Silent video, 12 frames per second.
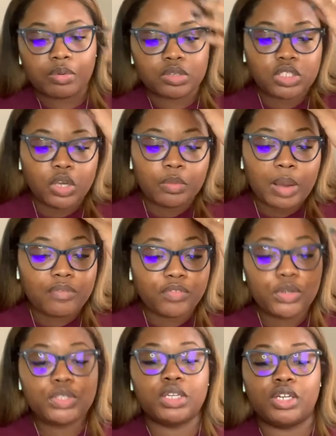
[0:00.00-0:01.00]
So my
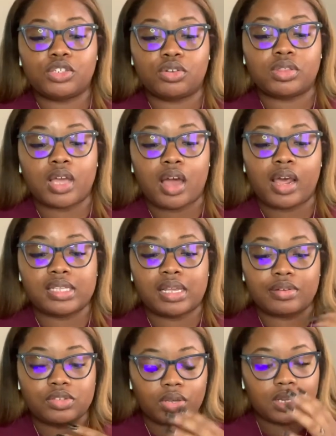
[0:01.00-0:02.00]
first initial thought as I
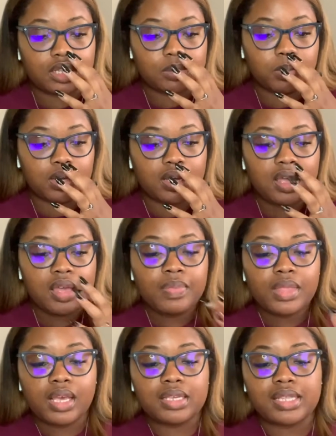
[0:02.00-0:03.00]
was reading this book
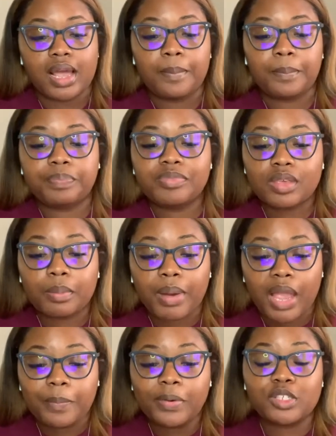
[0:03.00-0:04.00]
is that
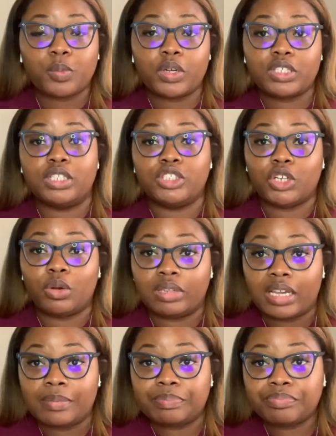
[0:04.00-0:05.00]
Piper is worse than
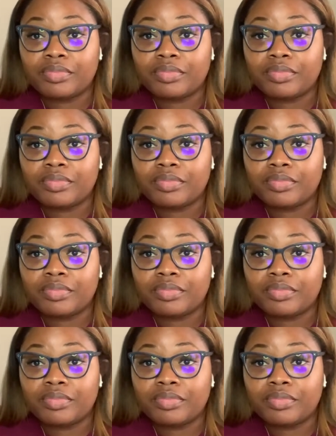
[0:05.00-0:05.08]
Jolene.